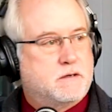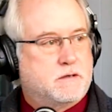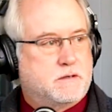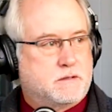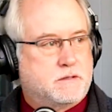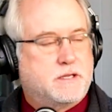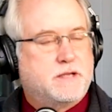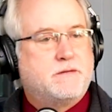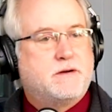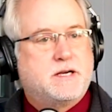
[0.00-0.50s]

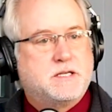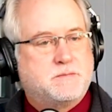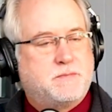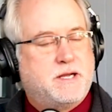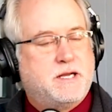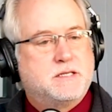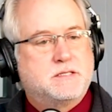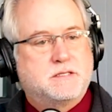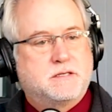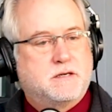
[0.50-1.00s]
Levi's
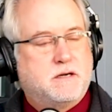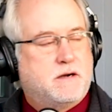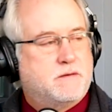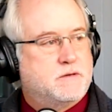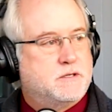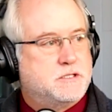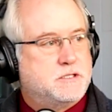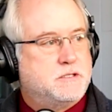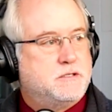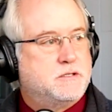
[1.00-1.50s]
pants and
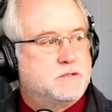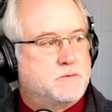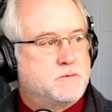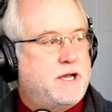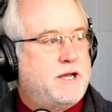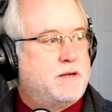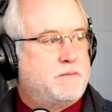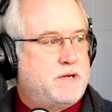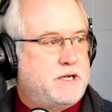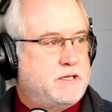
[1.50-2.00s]
Converse shoes, we
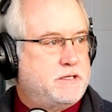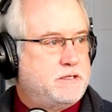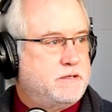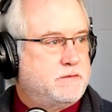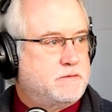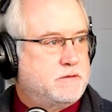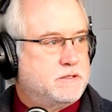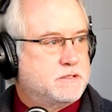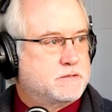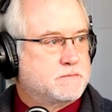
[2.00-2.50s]
had to pay the
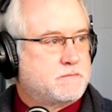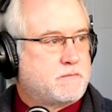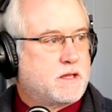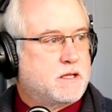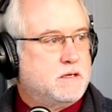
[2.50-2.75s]
difference.